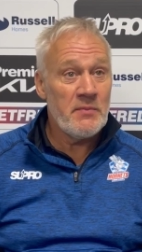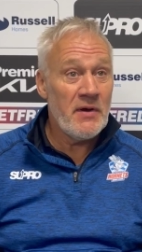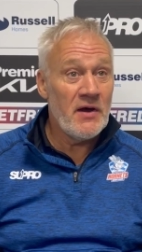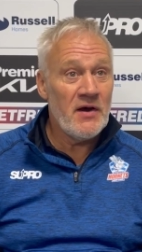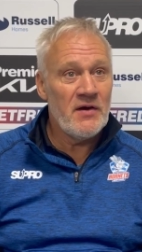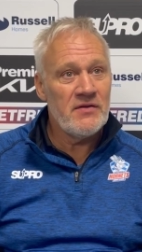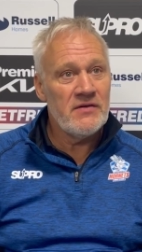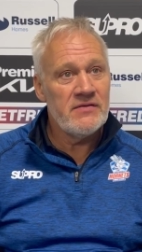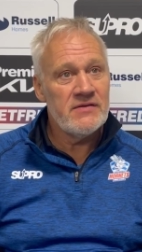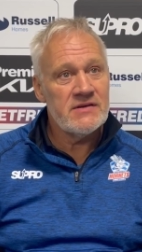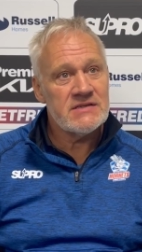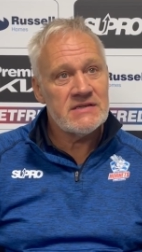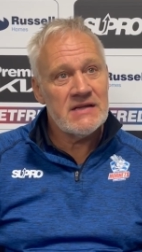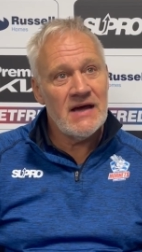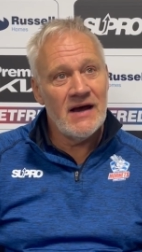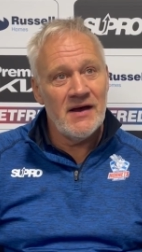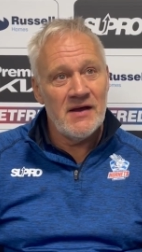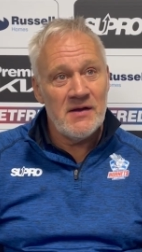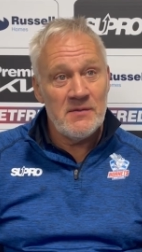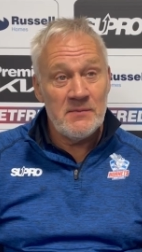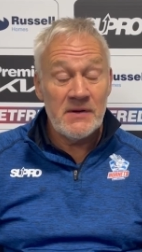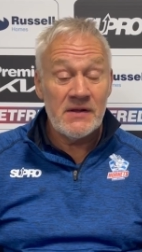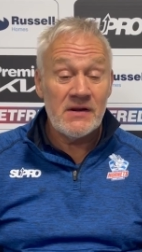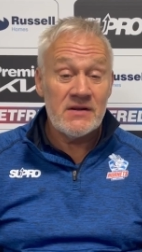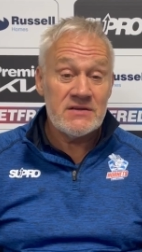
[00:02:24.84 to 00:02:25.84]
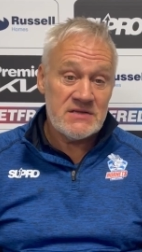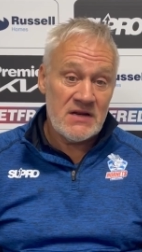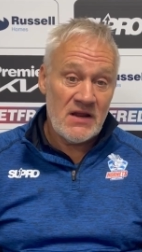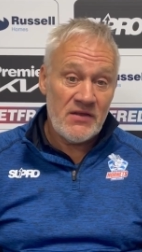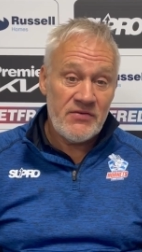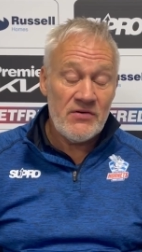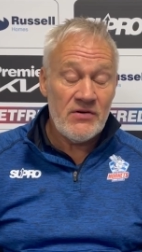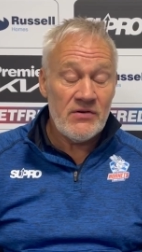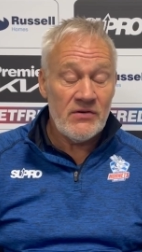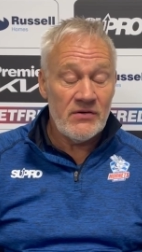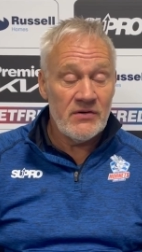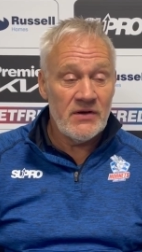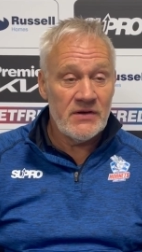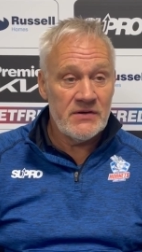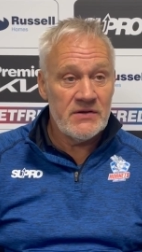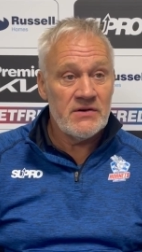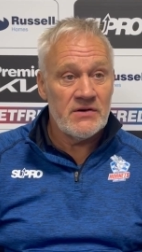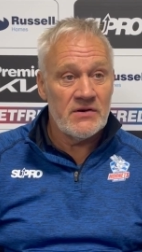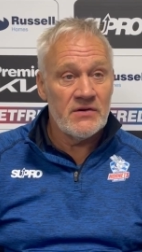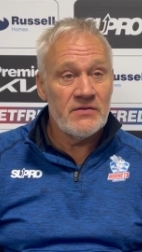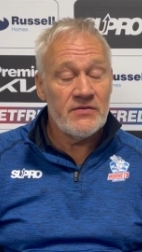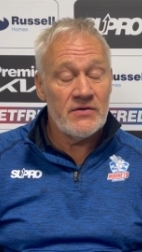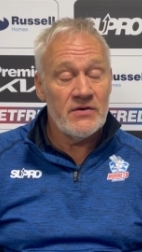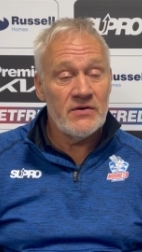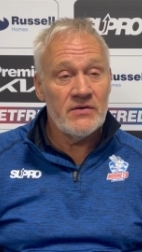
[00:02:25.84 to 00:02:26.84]
better than the starting middles. And I thought, uh, you know,
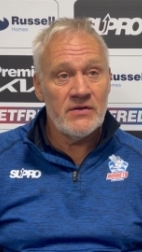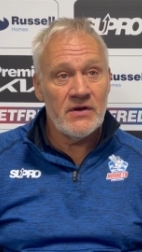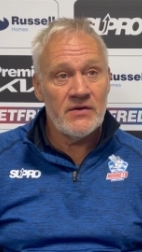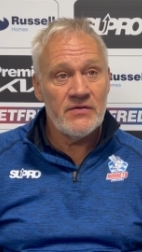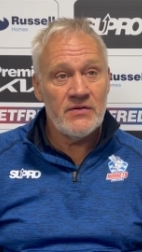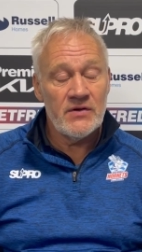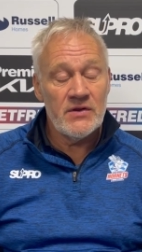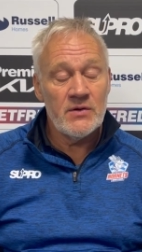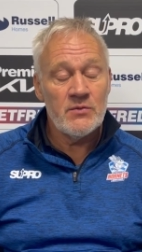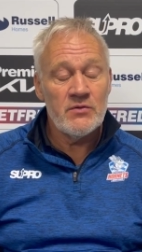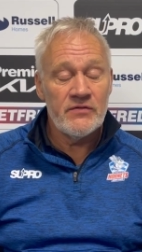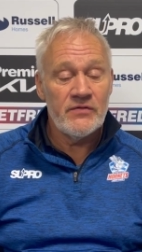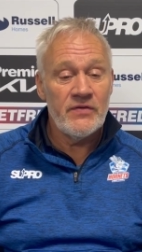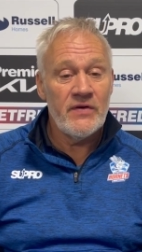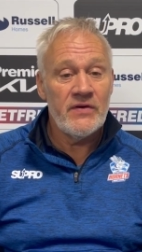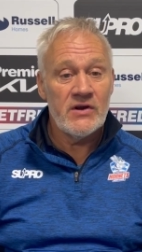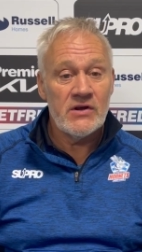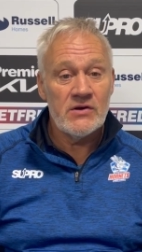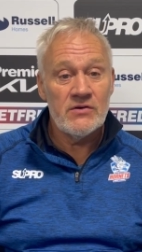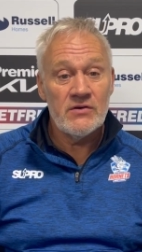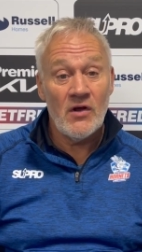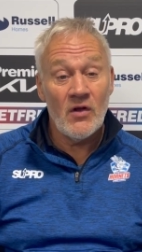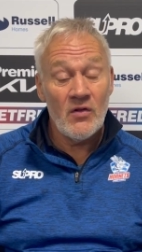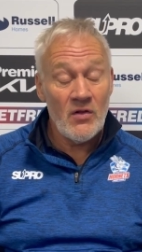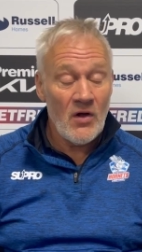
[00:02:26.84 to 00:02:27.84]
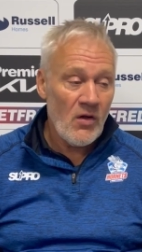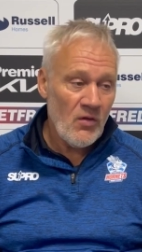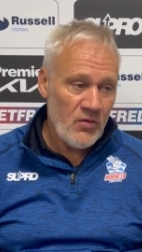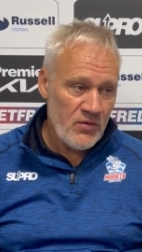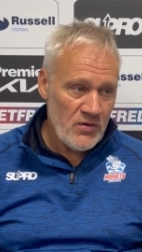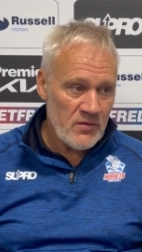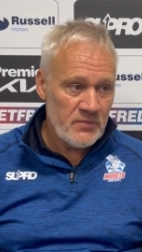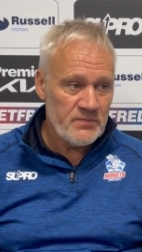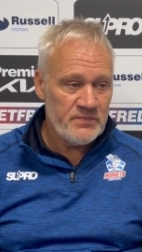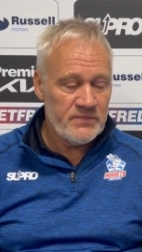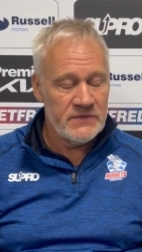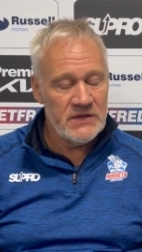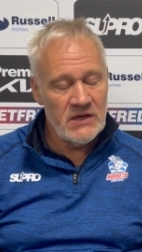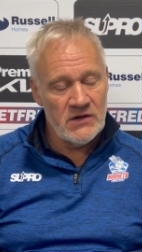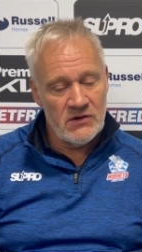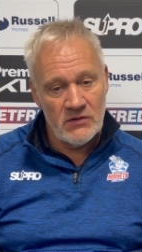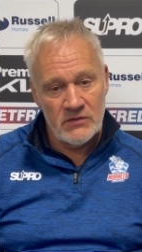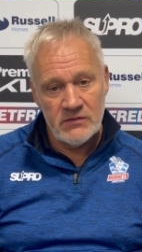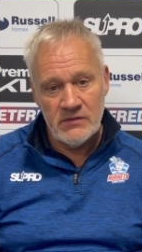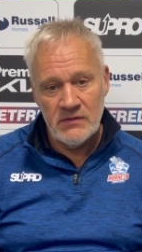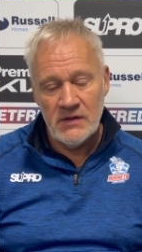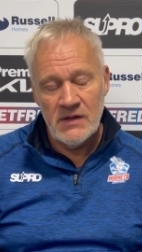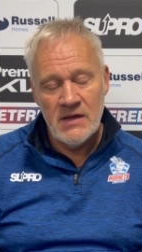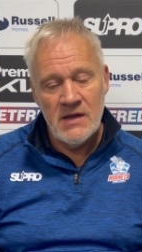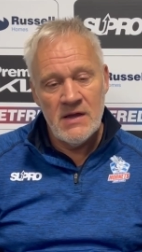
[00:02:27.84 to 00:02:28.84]
I thought I thought they were very good. Although, you know,
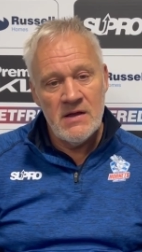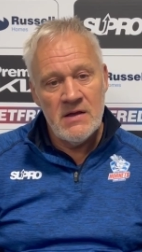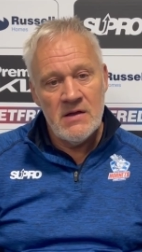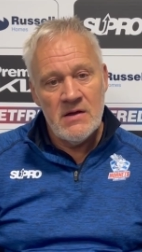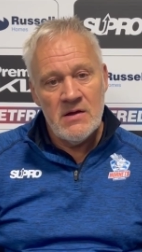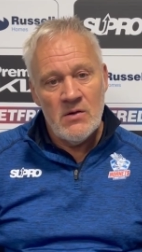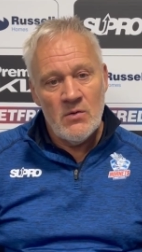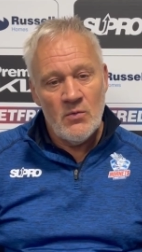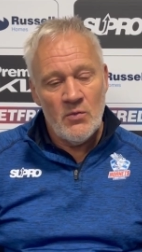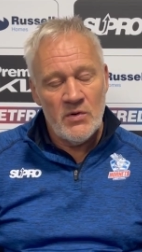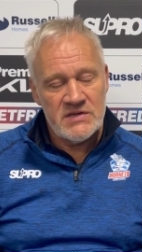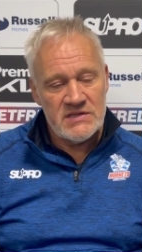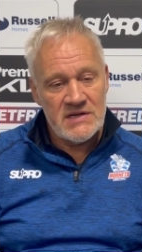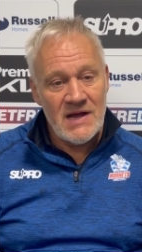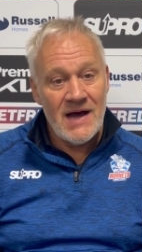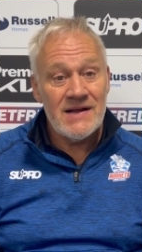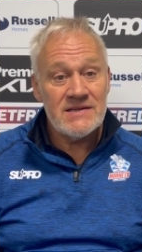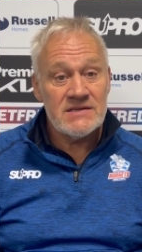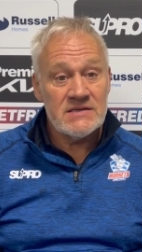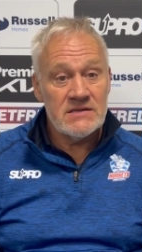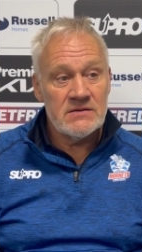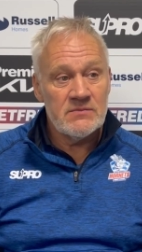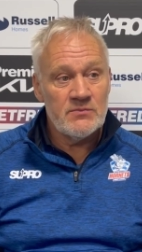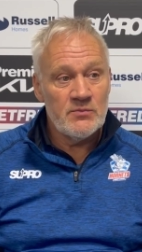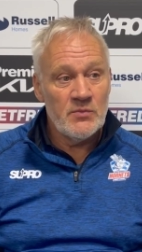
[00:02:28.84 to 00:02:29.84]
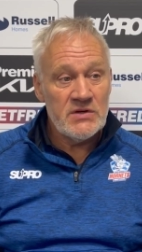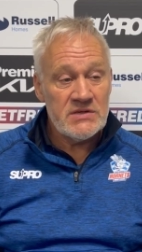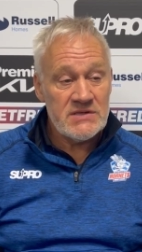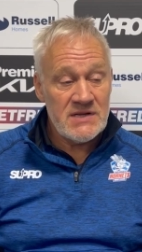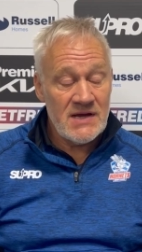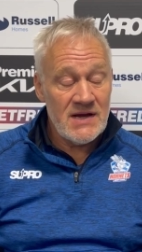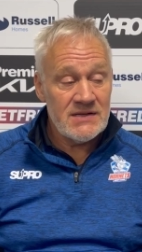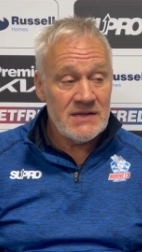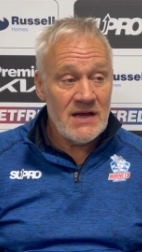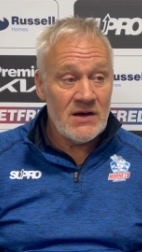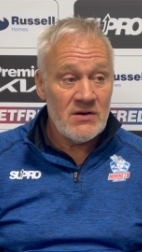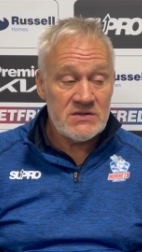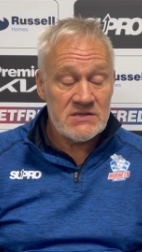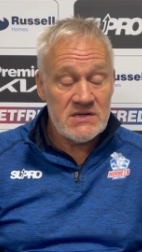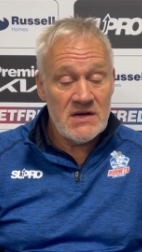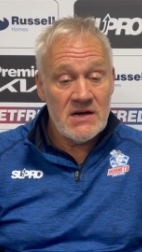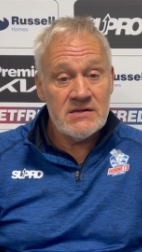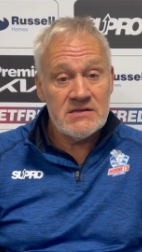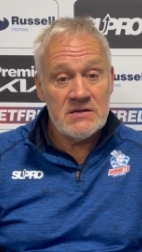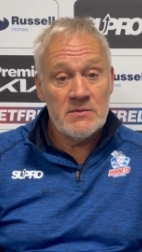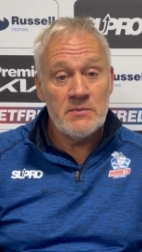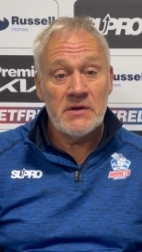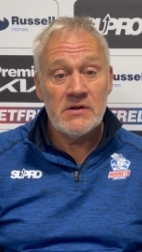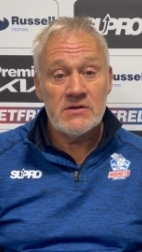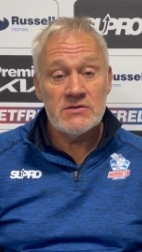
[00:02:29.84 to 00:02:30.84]
we started, we start our
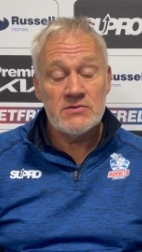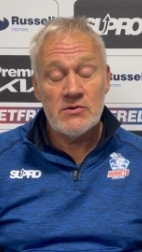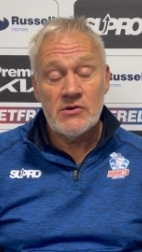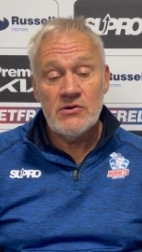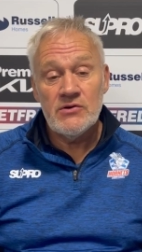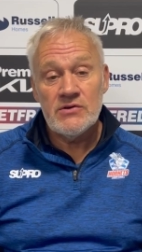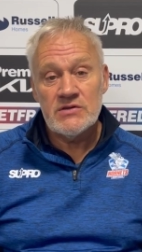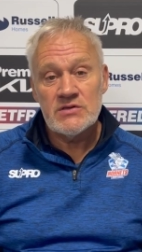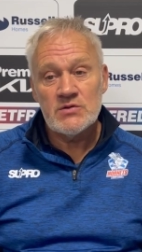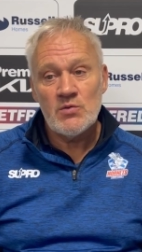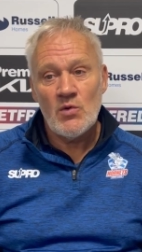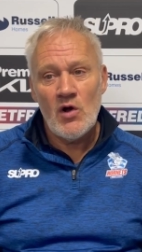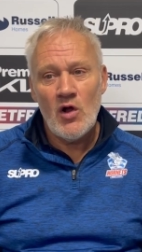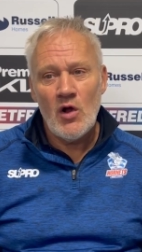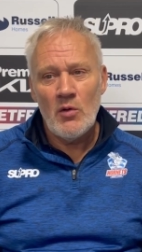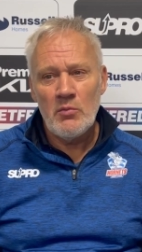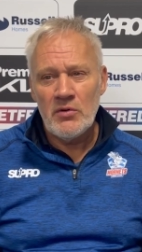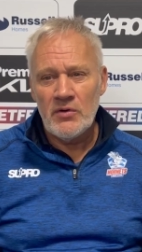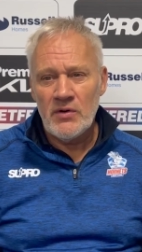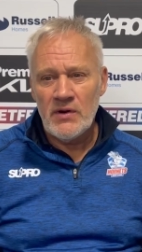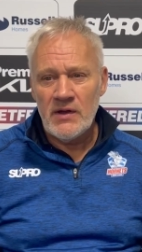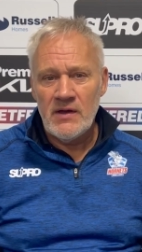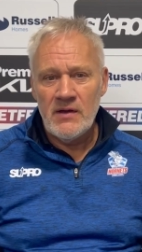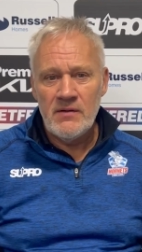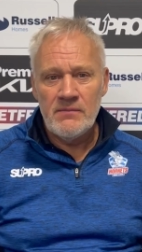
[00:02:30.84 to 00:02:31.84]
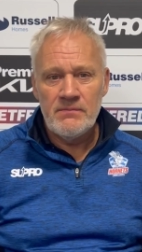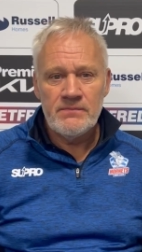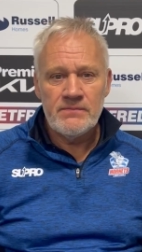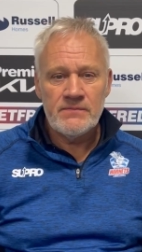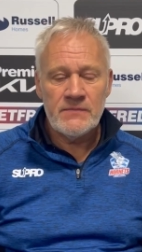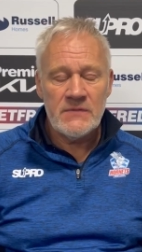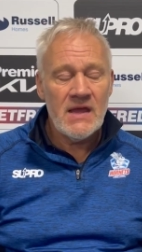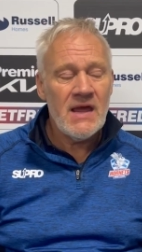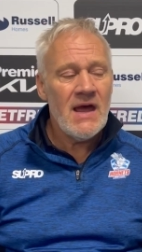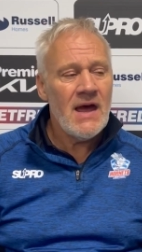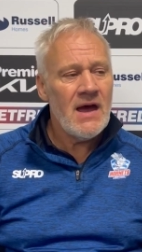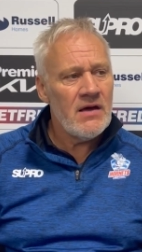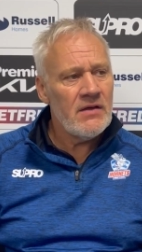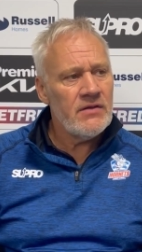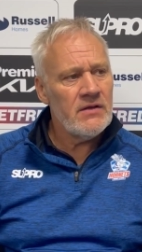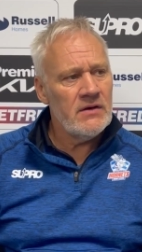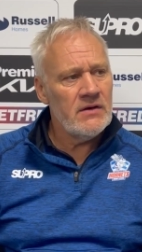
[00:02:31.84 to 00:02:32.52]
starting middles were good as well. But um, yeah,